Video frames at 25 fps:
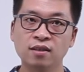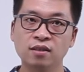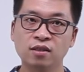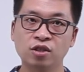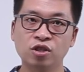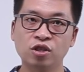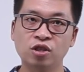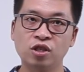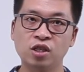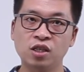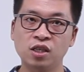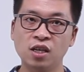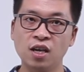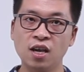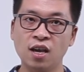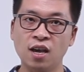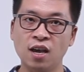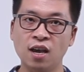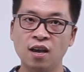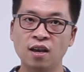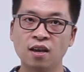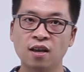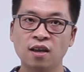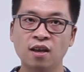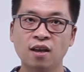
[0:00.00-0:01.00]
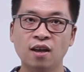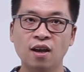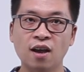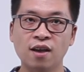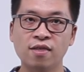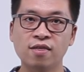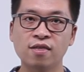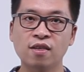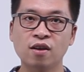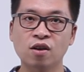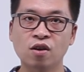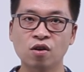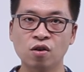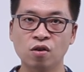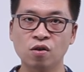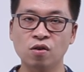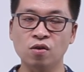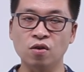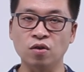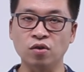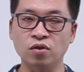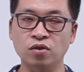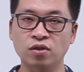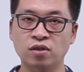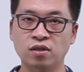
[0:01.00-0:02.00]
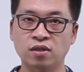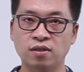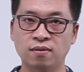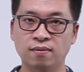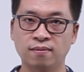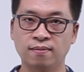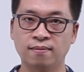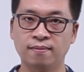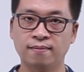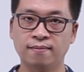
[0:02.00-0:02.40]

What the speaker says: to J and the costs.